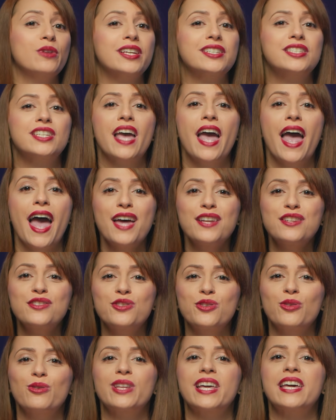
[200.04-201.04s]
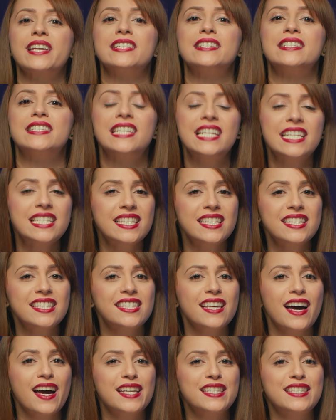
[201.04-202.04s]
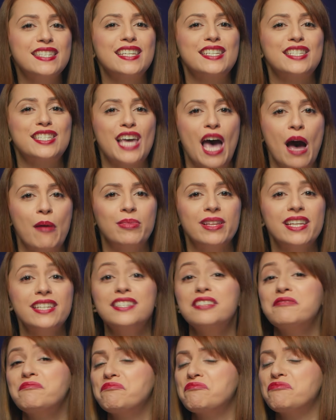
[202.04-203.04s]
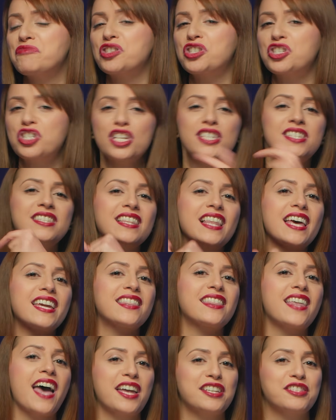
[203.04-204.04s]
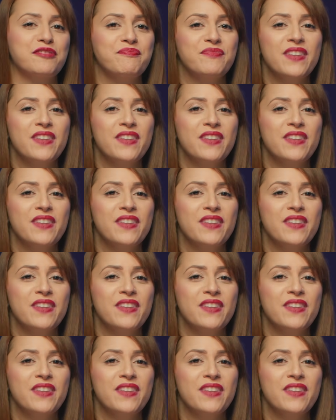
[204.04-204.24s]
it and you'll get a decent-sized tablet just like that.